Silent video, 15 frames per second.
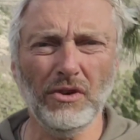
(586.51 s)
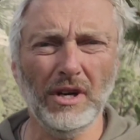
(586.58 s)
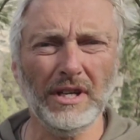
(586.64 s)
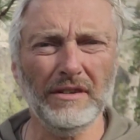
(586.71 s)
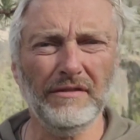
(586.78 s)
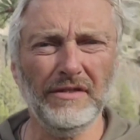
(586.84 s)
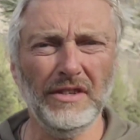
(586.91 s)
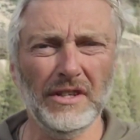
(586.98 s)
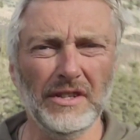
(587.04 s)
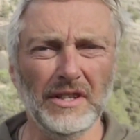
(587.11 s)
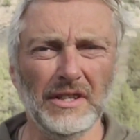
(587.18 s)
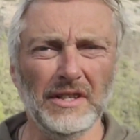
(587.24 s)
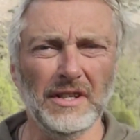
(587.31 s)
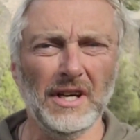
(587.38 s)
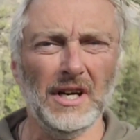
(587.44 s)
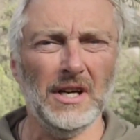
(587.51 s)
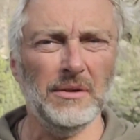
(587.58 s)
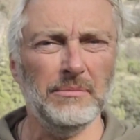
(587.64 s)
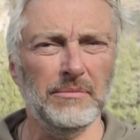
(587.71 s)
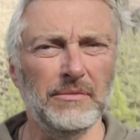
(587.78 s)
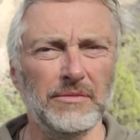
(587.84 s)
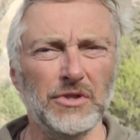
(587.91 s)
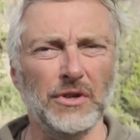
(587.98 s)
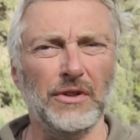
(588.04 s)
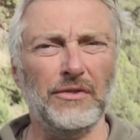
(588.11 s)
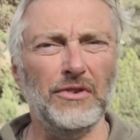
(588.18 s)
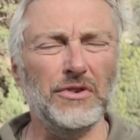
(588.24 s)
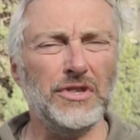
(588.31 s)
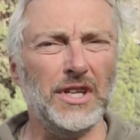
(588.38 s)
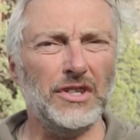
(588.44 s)
riding further sort of
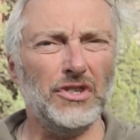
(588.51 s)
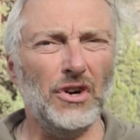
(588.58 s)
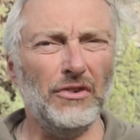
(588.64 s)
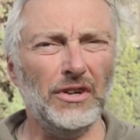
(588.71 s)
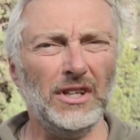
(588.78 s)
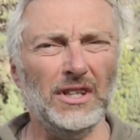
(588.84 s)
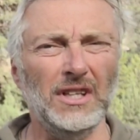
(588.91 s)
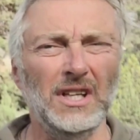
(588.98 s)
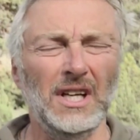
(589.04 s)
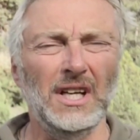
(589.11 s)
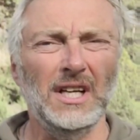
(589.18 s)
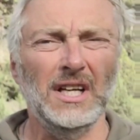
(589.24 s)
through central Oregon.